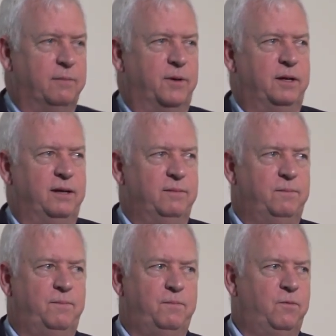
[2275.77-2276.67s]
But
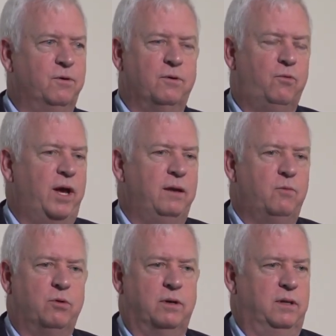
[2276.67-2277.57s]
we're way
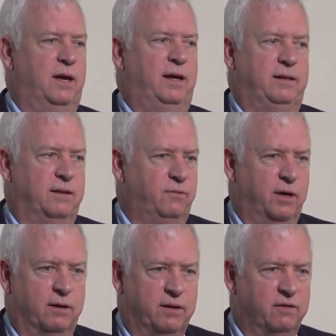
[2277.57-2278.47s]
more alike than we
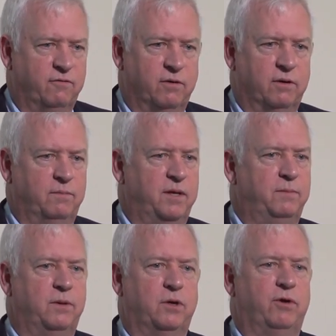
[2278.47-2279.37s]
are different.
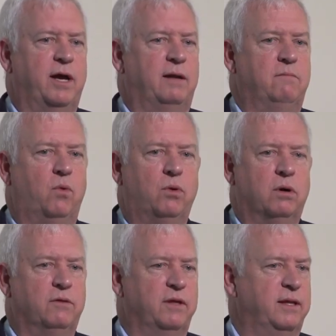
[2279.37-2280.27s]
People agree on
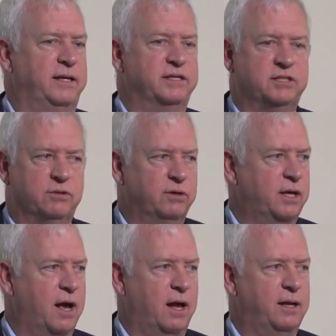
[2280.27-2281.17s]
more than they
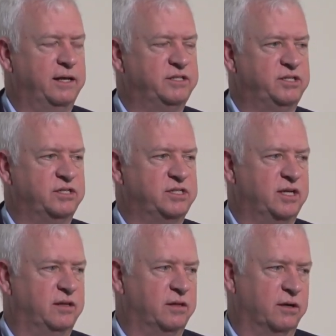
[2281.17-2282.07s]
disagree on. It's just
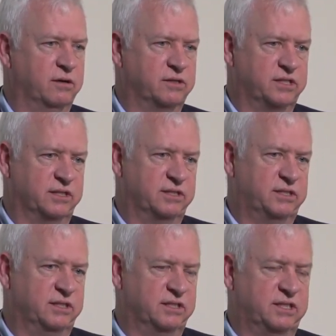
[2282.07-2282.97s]
that there's
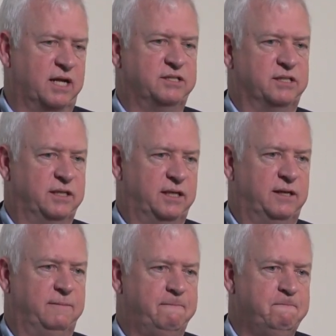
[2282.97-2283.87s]
this
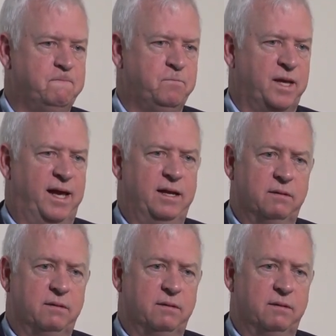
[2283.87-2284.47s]
necessity and